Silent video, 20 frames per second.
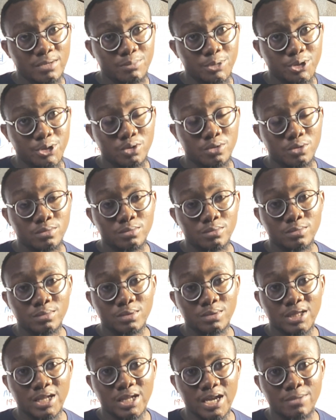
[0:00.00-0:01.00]
temperature,
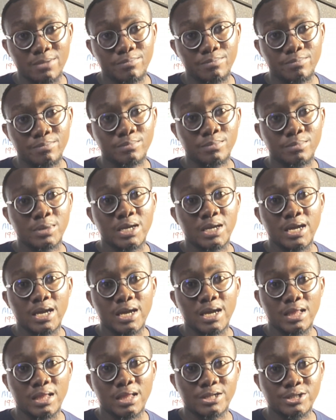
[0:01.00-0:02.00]
time,
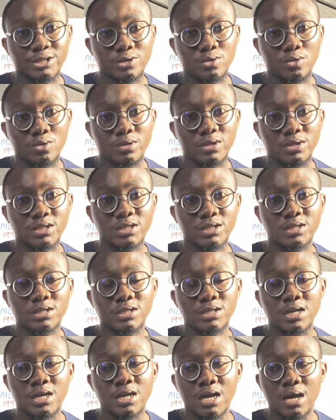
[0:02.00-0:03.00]
electric
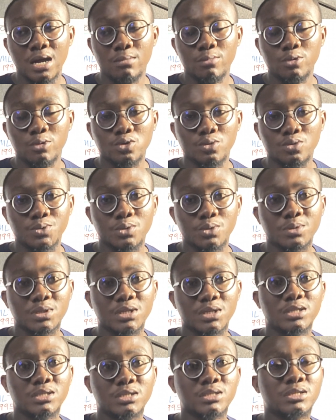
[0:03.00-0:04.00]
current, amount of
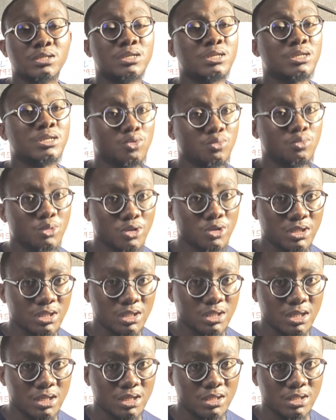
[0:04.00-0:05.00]
substance,
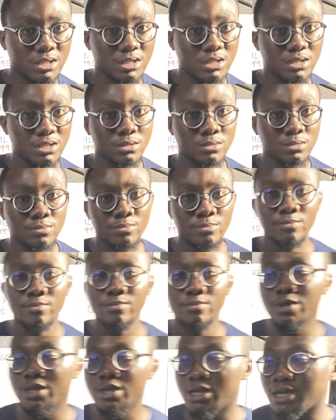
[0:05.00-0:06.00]
luminous intensity.
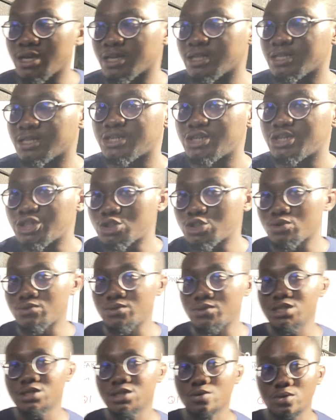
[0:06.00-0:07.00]
And each
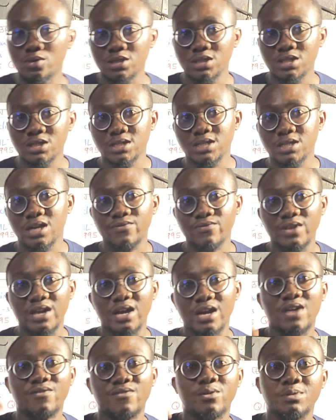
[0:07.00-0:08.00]
of these quantities have
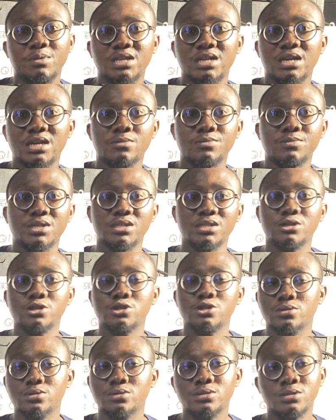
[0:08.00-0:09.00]
their alphabetical
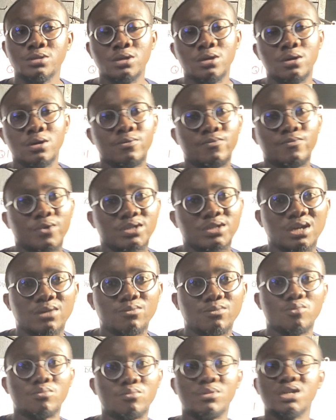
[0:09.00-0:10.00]
representation. For
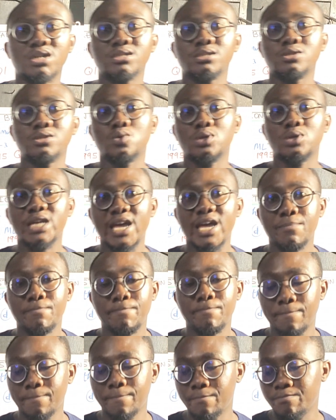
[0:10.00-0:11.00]
example, mass is what?
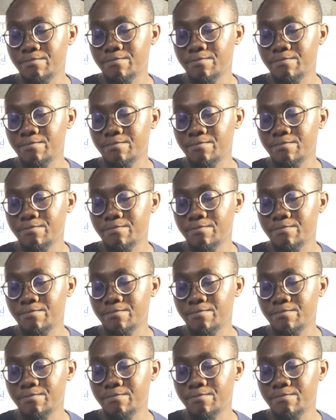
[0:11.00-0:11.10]
M.